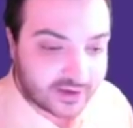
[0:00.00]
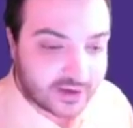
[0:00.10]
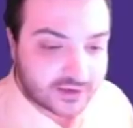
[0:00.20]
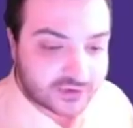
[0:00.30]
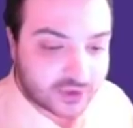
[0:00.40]

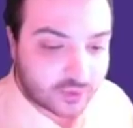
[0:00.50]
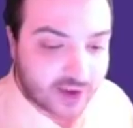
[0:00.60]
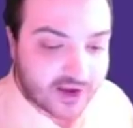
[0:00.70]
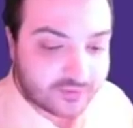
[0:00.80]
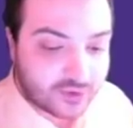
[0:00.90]
It's a
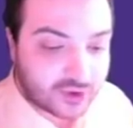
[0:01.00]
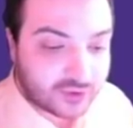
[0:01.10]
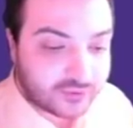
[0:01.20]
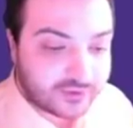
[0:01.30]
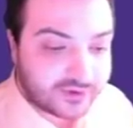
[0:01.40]
great
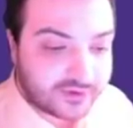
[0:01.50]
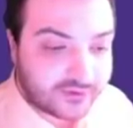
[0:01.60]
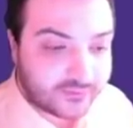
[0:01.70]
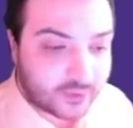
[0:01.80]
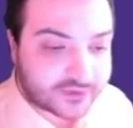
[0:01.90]
move
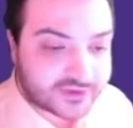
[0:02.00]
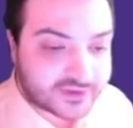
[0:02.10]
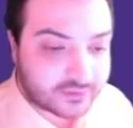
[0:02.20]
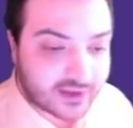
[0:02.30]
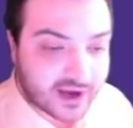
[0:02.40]
that forces
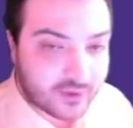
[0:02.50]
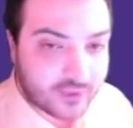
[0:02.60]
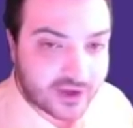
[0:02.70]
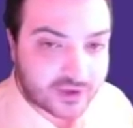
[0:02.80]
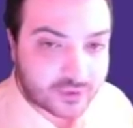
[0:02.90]
the black
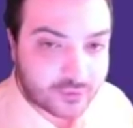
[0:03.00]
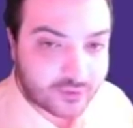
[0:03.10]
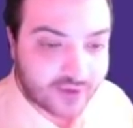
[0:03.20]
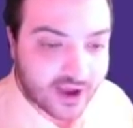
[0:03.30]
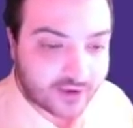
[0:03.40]
queen to
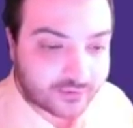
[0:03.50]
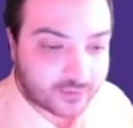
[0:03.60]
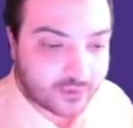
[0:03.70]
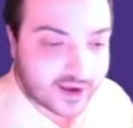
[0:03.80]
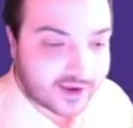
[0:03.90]
move out of
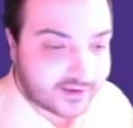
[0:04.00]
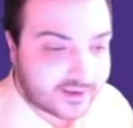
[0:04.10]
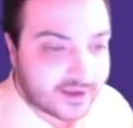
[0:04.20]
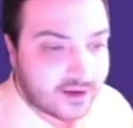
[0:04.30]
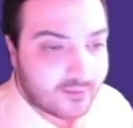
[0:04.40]
the way,
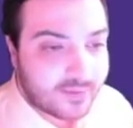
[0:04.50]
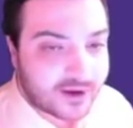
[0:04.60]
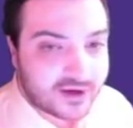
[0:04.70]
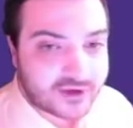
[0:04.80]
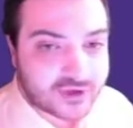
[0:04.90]

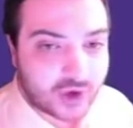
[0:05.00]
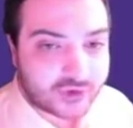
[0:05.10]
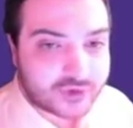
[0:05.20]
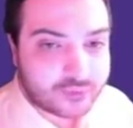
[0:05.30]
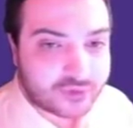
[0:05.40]
but it's
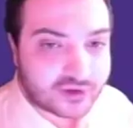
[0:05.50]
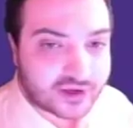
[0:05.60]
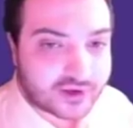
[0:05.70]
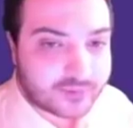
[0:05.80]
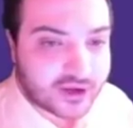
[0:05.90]
also
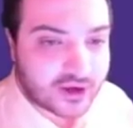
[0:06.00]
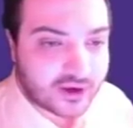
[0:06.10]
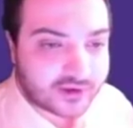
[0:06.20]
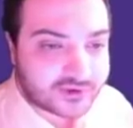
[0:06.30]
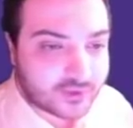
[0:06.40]
brilliant
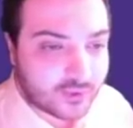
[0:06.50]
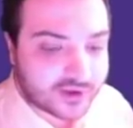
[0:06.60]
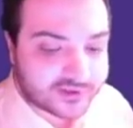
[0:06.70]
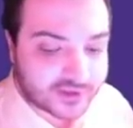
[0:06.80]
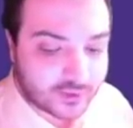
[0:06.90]
because
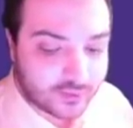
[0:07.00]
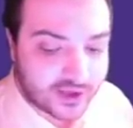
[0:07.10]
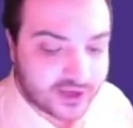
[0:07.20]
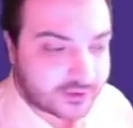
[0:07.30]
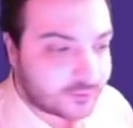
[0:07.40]
once the
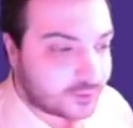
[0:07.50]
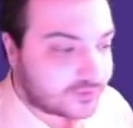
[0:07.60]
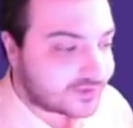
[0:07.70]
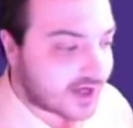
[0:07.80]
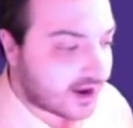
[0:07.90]
queen
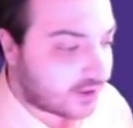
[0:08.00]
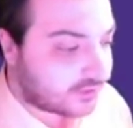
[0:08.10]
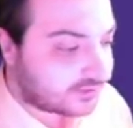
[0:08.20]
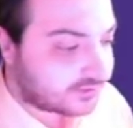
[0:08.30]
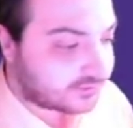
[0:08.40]
moves
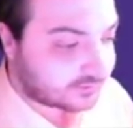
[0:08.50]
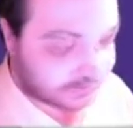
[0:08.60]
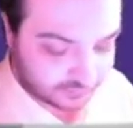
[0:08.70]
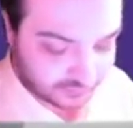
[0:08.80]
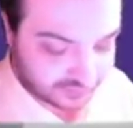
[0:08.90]

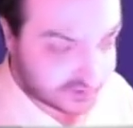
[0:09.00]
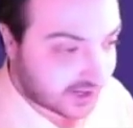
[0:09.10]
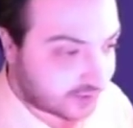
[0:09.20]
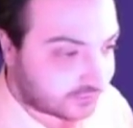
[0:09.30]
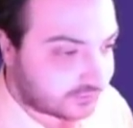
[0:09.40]

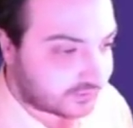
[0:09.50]
down,